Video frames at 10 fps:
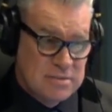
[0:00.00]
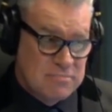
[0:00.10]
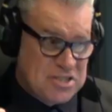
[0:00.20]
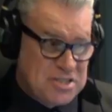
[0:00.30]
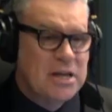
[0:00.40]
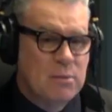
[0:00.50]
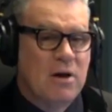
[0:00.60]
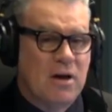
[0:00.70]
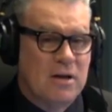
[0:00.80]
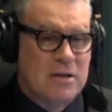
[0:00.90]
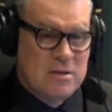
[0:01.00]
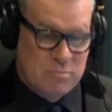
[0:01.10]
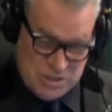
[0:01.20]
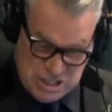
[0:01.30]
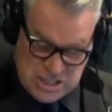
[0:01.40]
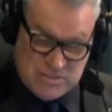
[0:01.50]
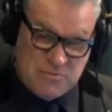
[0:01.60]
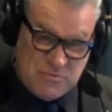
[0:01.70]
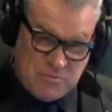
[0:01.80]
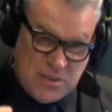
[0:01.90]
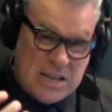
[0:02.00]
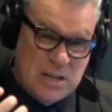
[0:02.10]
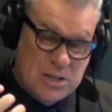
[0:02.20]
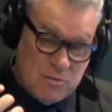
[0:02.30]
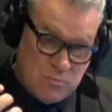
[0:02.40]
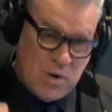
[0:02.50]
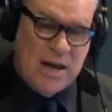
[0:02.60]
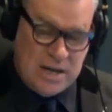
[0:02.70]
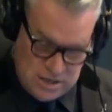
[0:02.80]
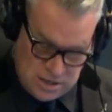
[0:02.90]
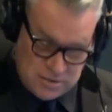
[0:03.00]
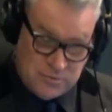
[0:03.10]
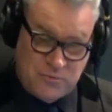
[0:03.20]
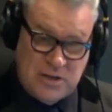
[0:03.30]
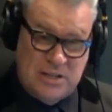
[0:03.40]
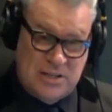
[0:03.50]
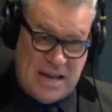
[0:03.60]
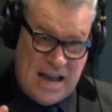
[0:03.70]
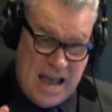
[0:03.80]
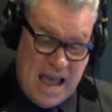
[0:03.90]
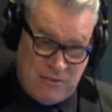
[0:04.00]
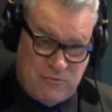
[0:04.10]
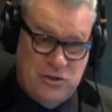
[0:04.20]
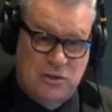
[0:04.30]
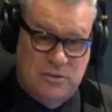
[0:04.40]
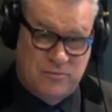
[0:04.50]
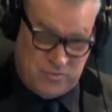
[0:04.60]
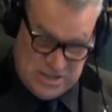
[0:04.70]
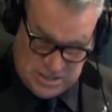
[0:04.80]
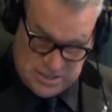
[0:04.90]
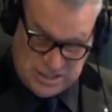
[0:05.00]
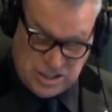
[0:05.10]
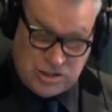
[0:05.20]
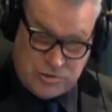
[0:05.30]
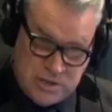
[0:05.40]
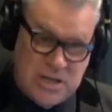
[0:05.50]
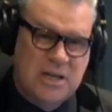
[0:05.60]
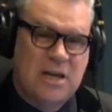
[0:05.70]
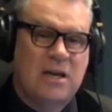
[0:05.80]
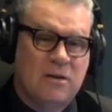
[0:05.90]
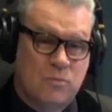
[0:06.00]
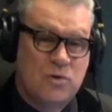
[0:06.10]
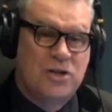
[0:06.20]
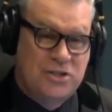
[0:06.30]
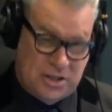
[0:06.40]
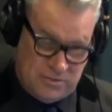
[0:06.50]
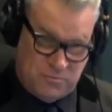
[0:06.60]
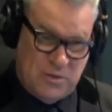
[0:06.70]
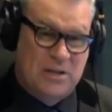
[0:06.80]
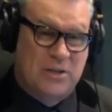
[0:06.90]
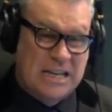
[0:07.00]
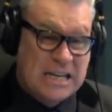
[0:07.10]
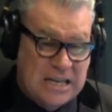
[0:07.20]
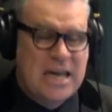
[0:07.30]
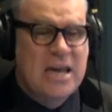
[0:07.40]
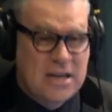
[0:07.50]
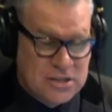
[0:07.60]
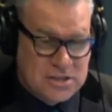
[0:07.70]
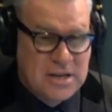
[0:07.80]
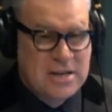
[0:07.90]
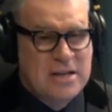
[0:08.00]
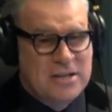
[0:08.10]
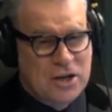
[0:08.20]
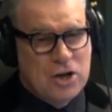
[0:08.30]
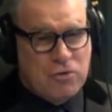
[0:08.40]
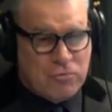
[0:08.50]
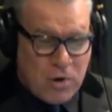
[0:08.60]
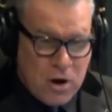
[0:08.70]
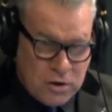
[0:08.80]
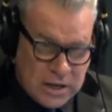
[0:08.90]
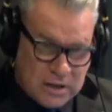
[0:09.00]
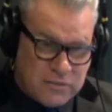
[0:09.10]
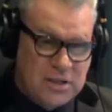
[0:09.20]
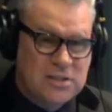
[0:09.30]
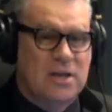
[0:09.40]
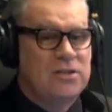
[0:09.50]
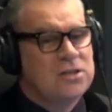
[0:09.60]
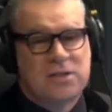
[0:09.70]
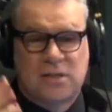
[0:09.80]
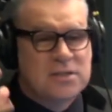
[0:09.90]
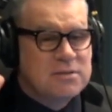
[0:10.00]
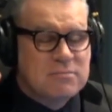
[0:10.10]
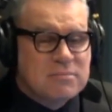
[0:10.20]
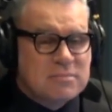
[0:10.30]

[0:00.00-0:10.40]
cinema, which you can feel the rain, you can feel the heft, you can feel the creaking woods, you can feel the gears, the groaning of these engines. It's